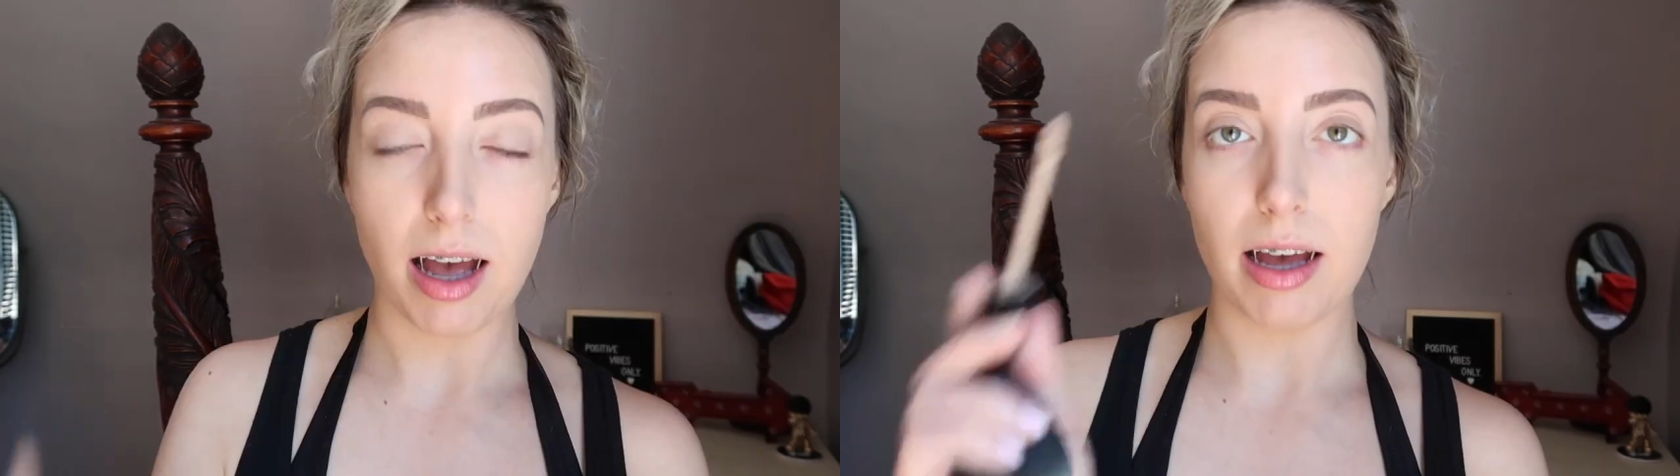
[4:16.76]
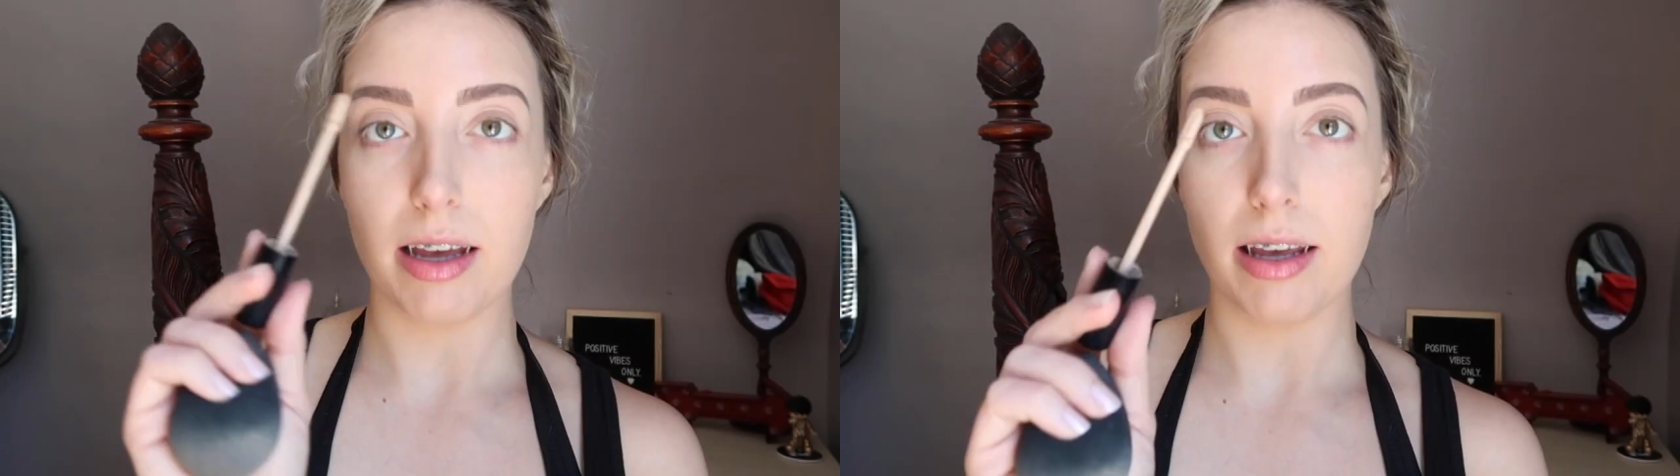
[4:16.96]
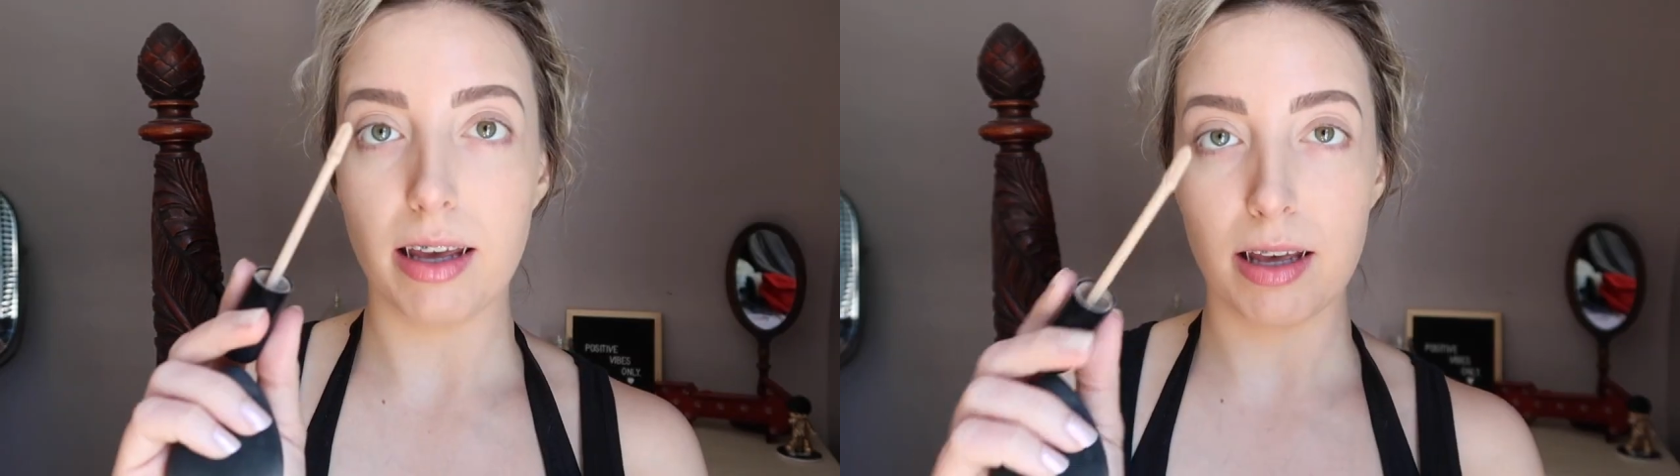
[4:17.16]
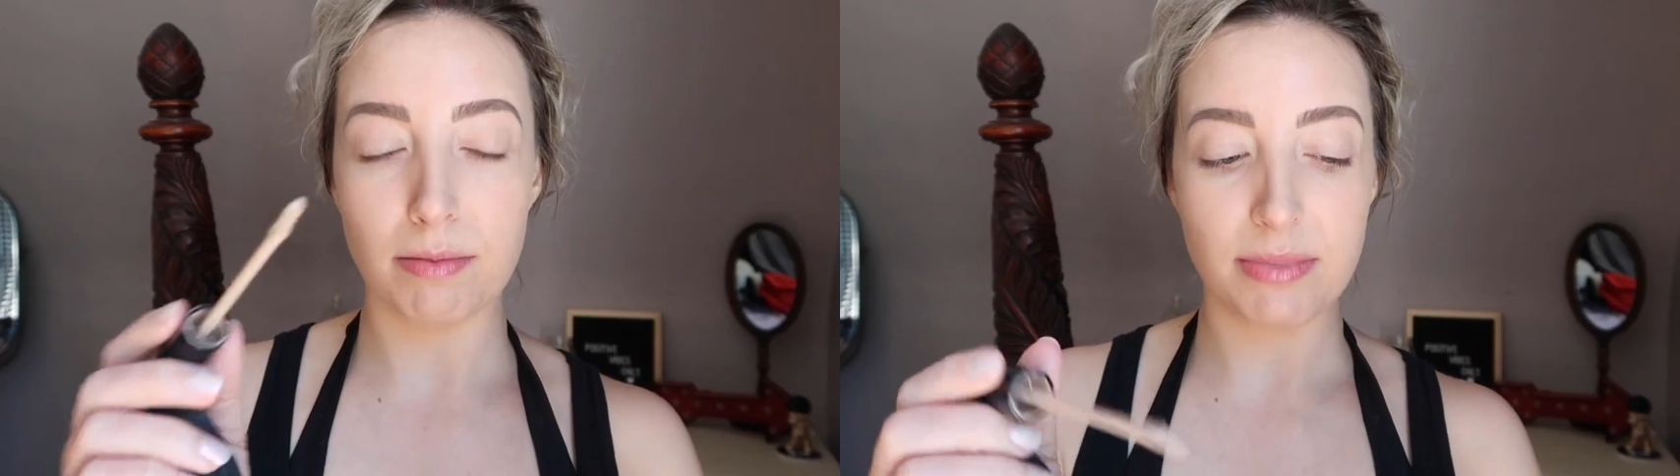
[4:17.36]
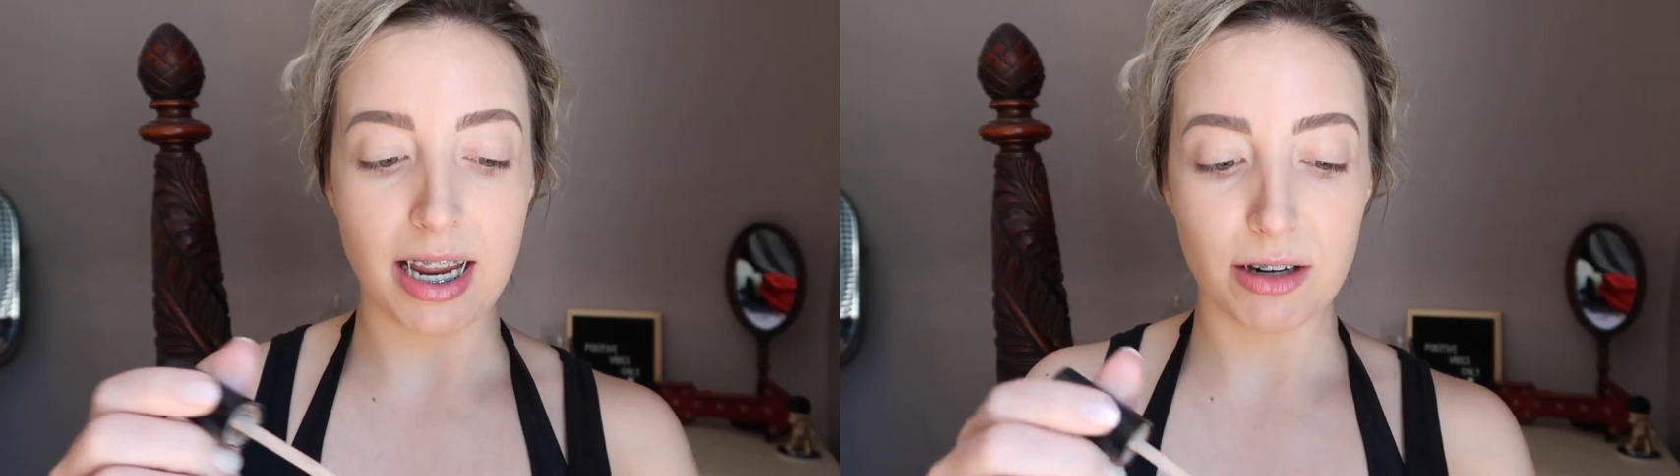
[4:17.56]
I
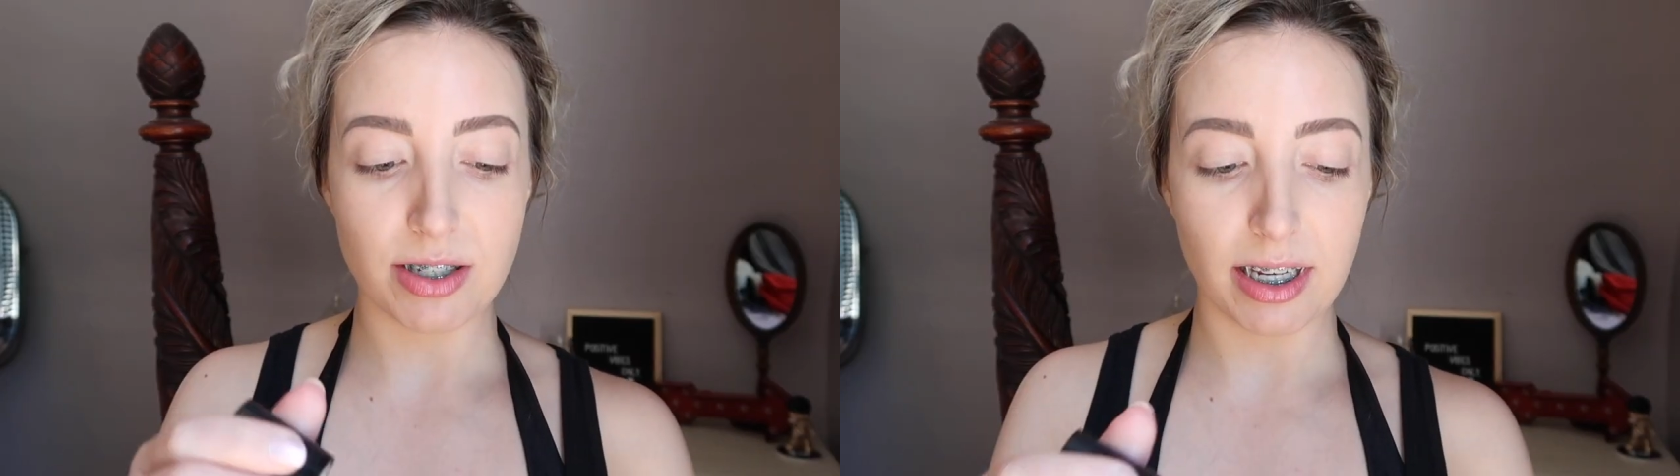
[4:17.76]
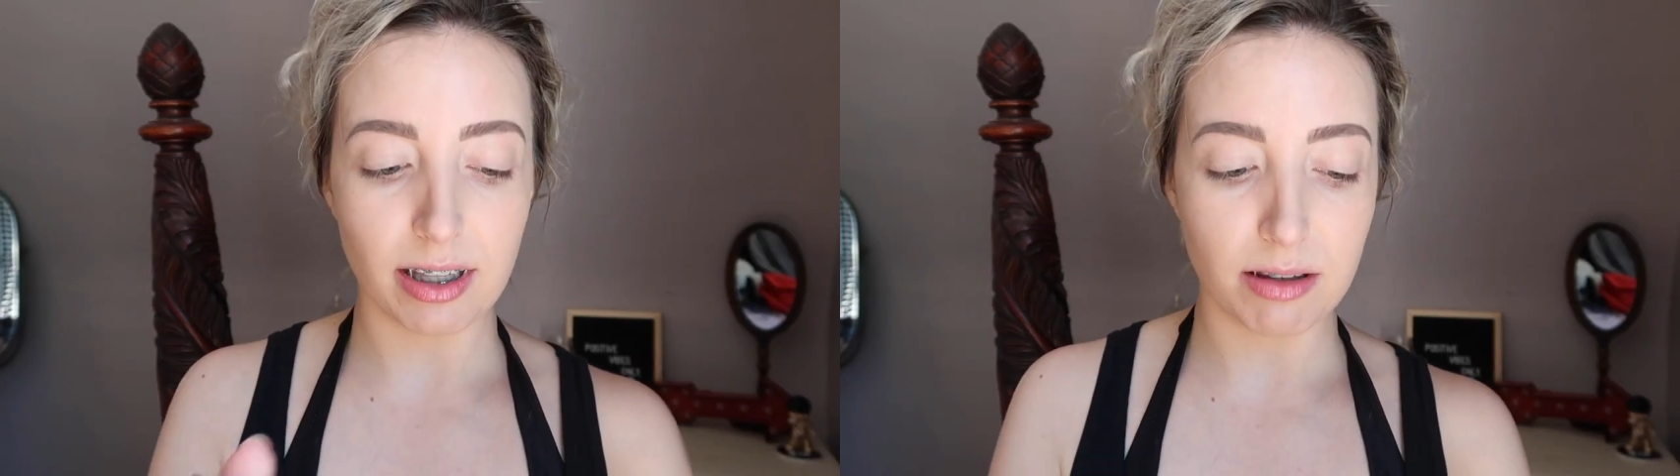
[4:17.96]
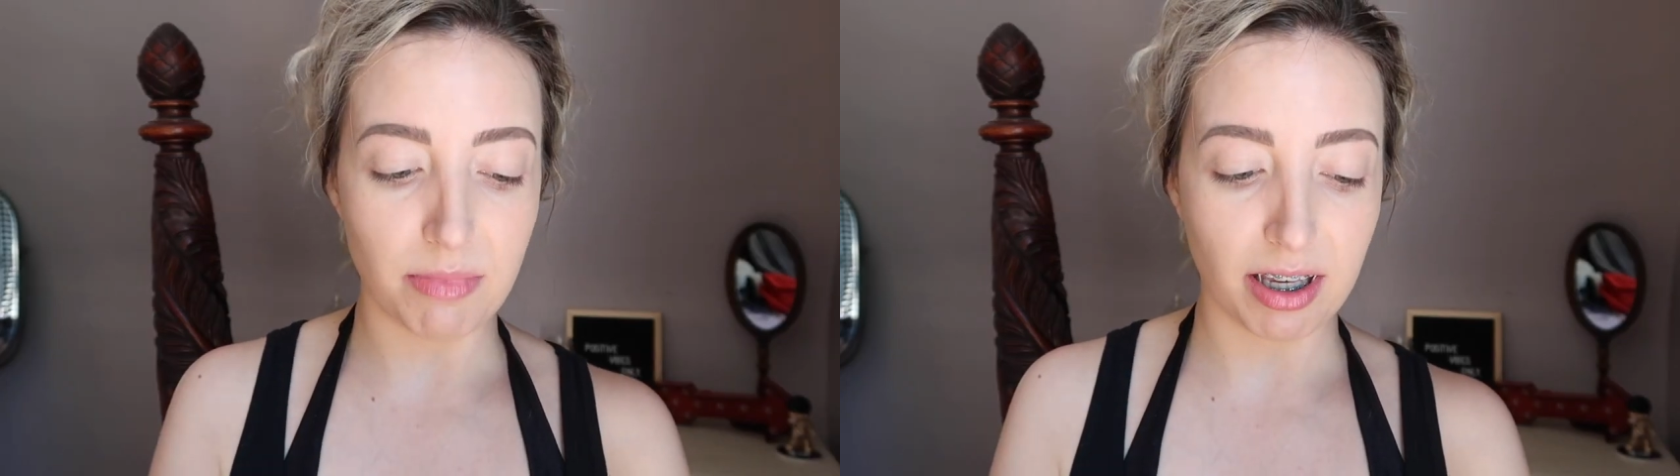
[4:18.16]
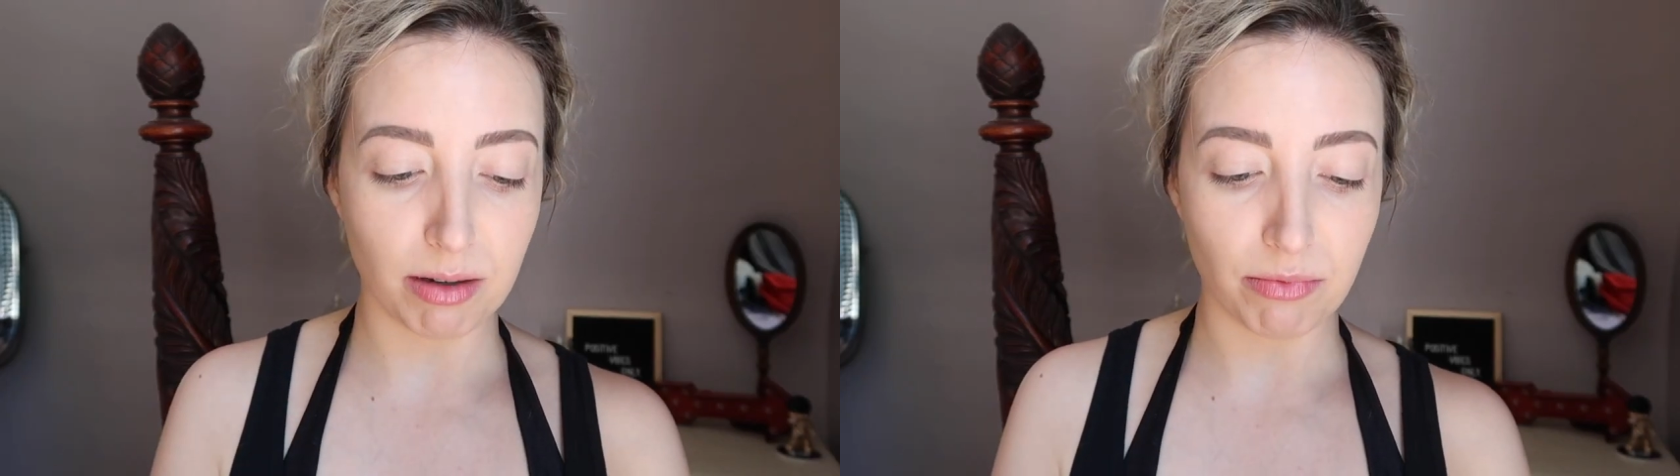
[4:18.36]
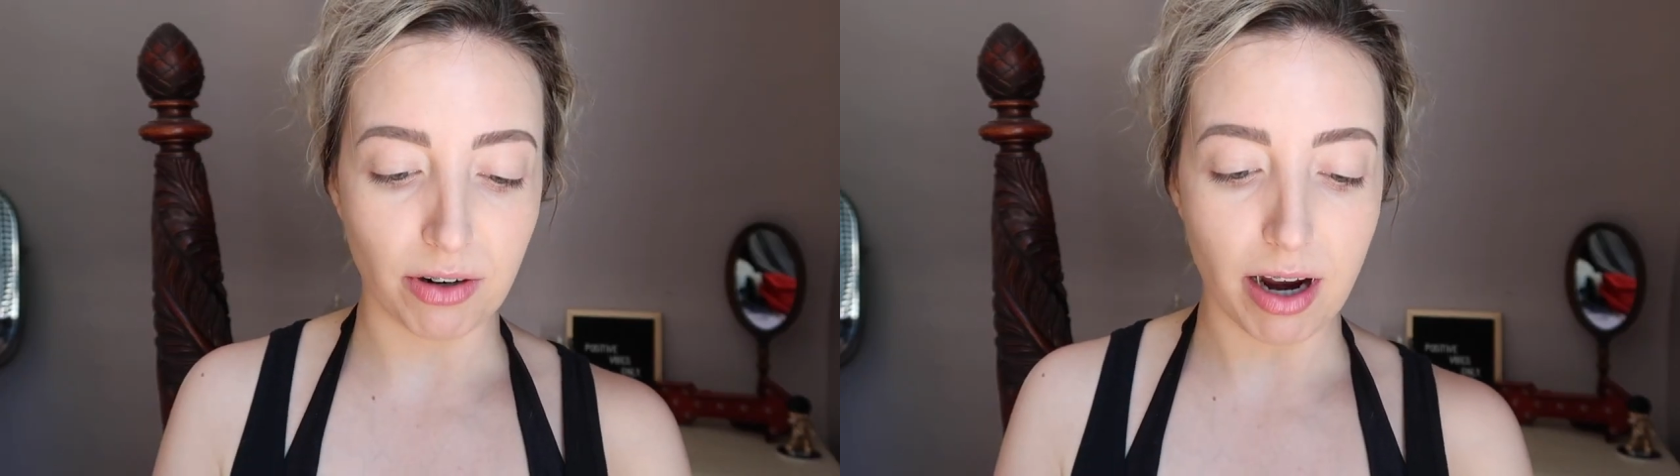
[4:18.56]
am now taking the
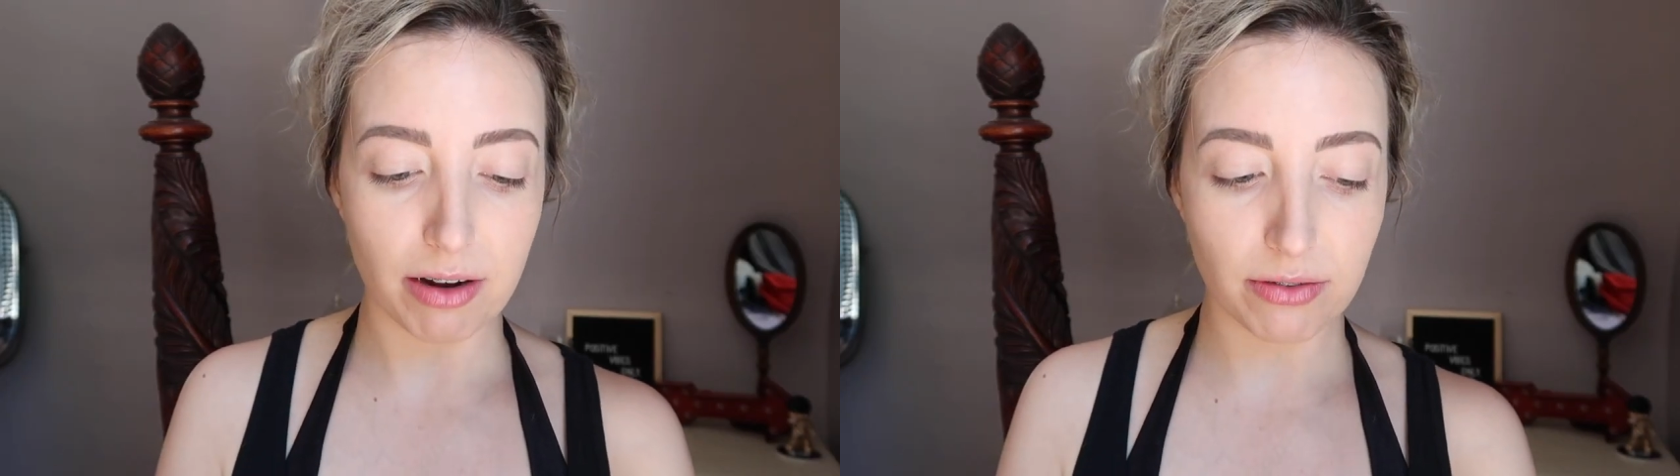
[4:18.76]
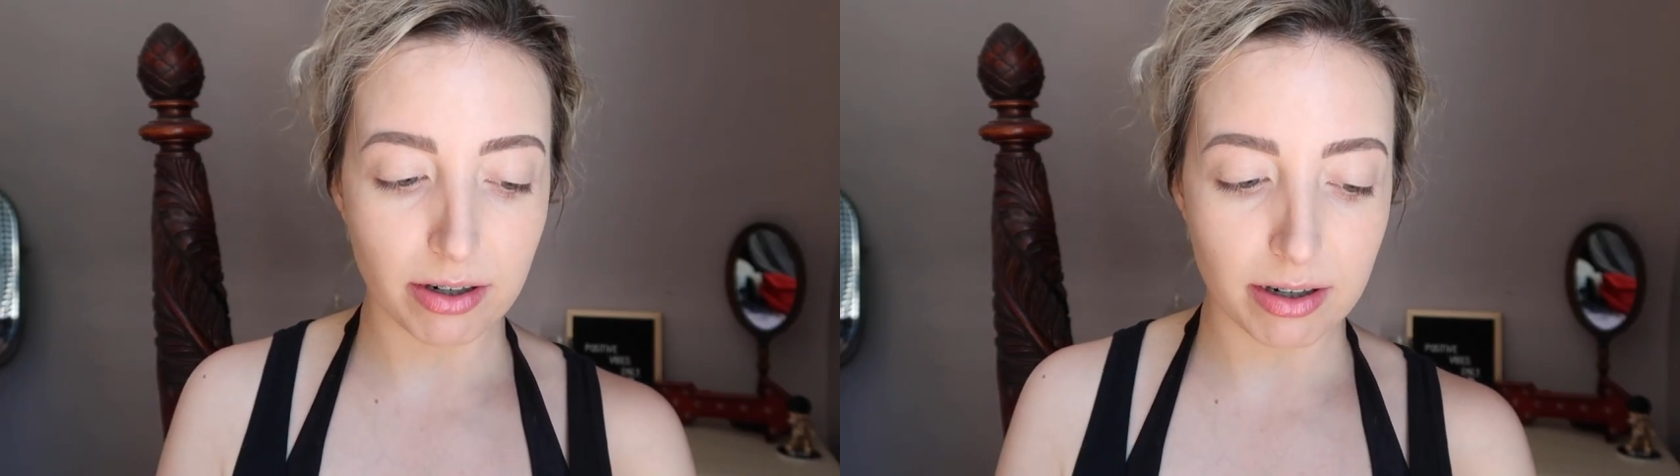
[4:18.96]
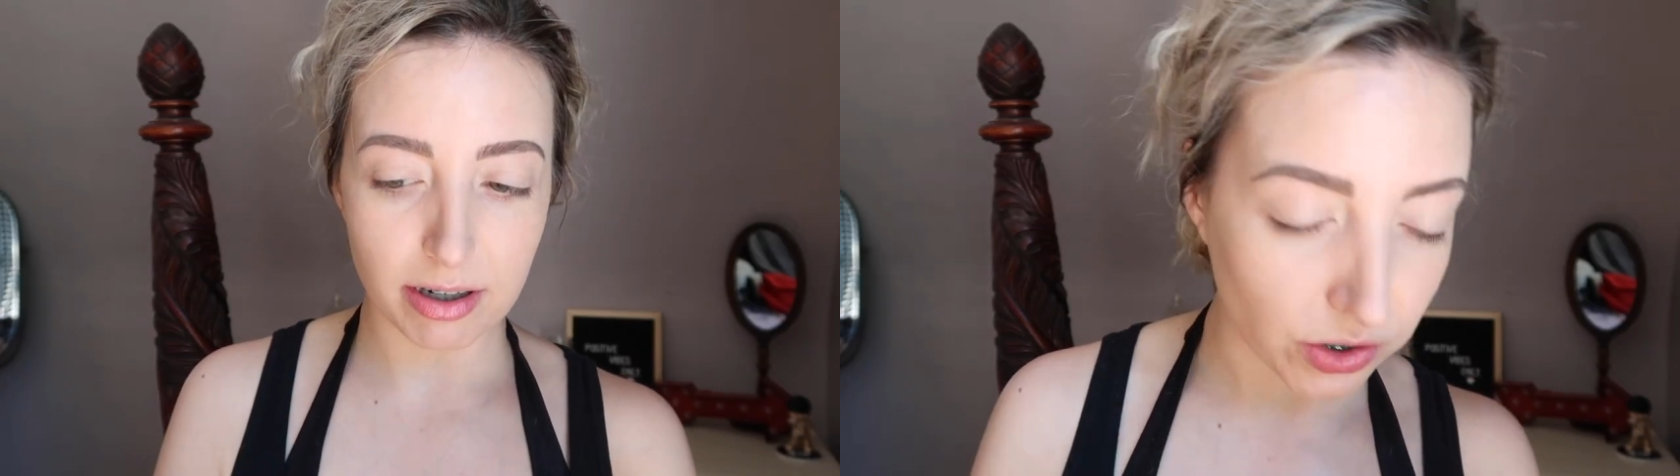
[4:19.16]
Makeup Forever